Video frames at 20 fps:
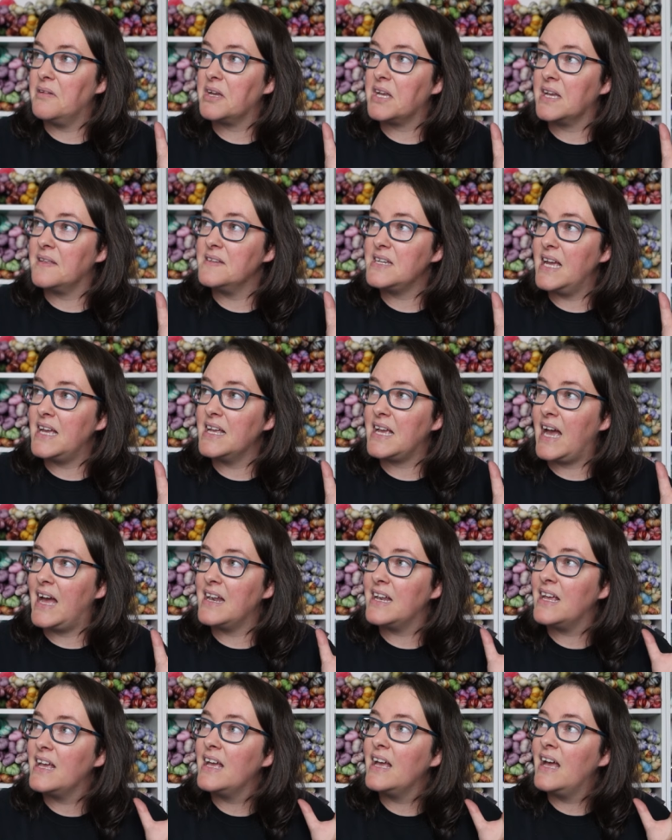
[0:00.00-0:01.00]
looking at the date
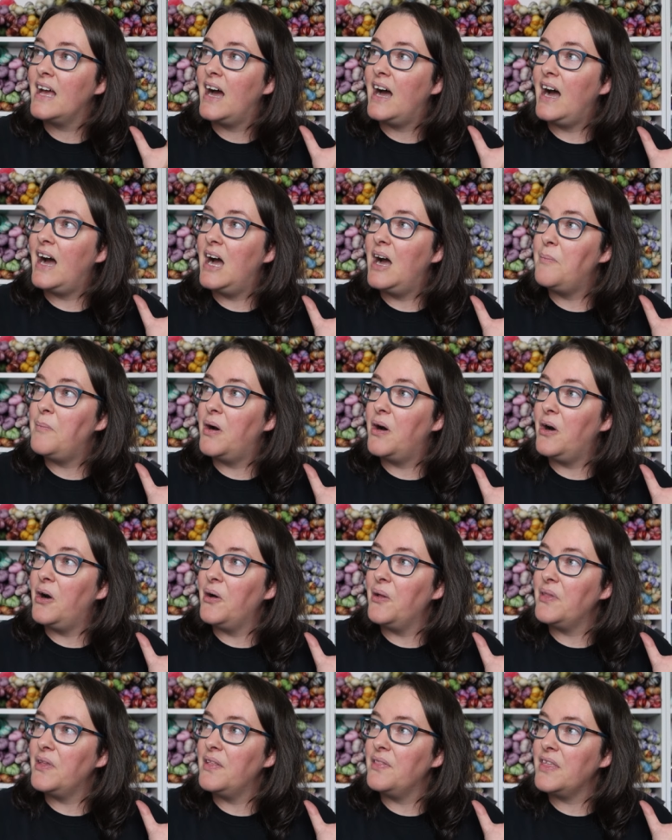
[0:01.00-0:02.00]
again,
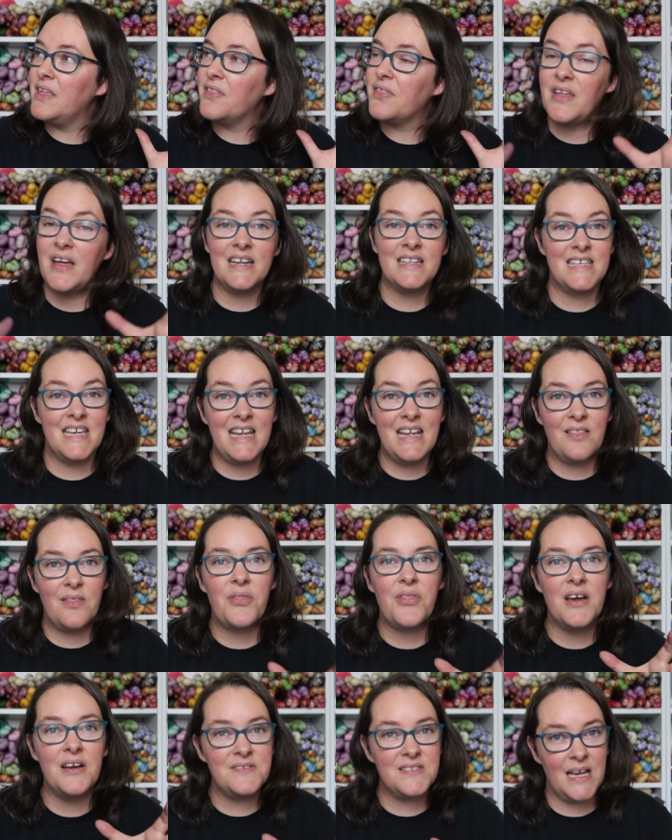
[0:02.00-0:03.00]
on the
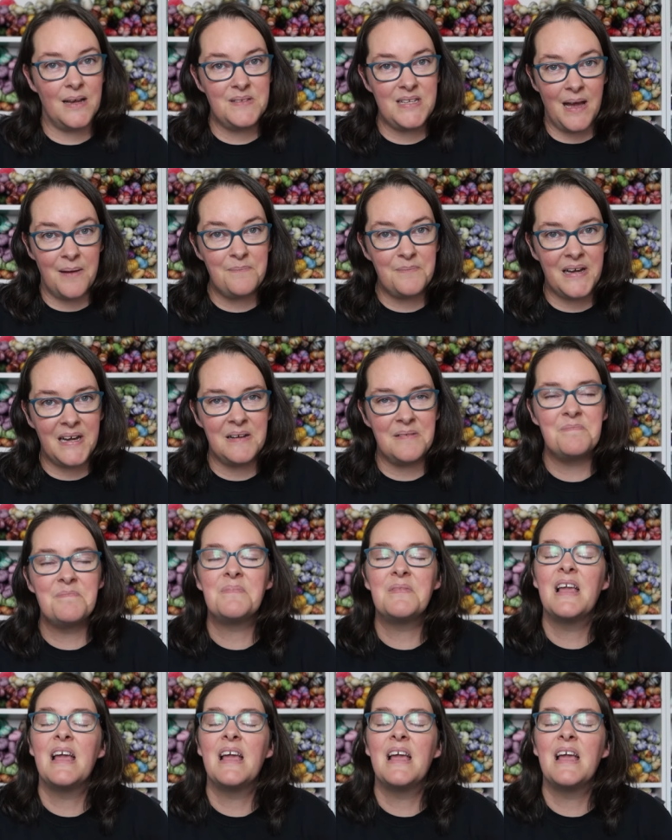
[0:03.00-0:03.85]
13th of September.